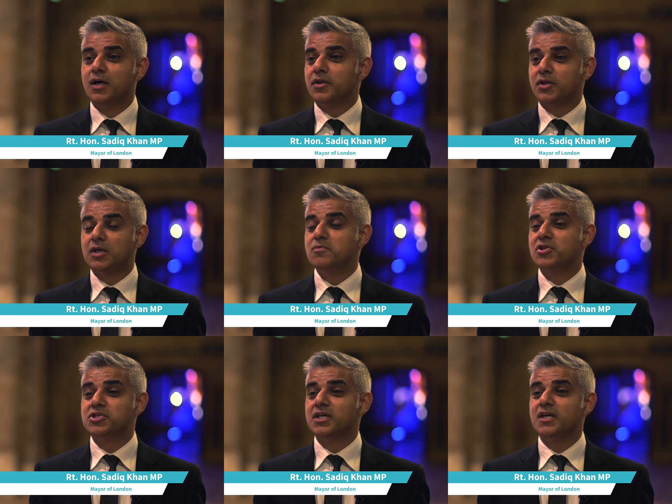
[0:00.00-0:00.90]
the
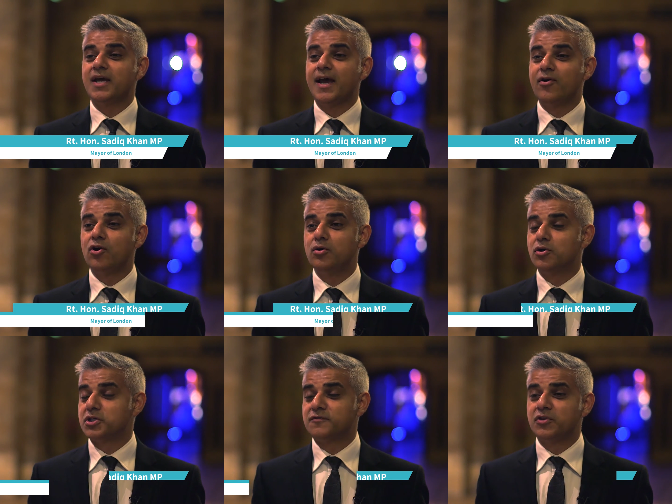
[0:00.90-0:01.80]
community in Harrow, not
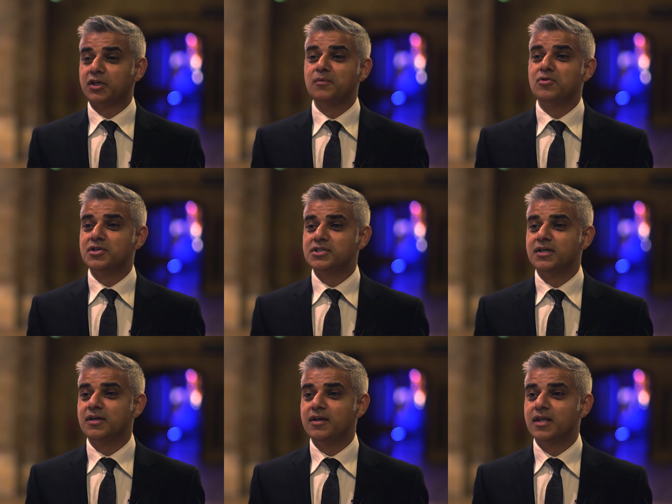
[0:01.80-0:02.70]
just for the
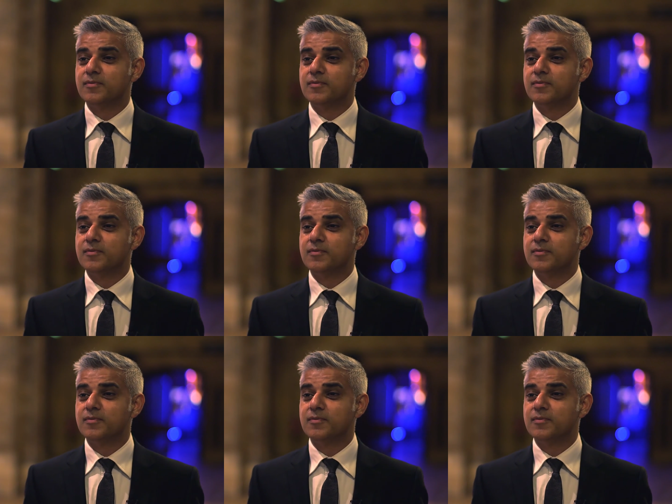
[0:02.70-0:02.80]
community in London,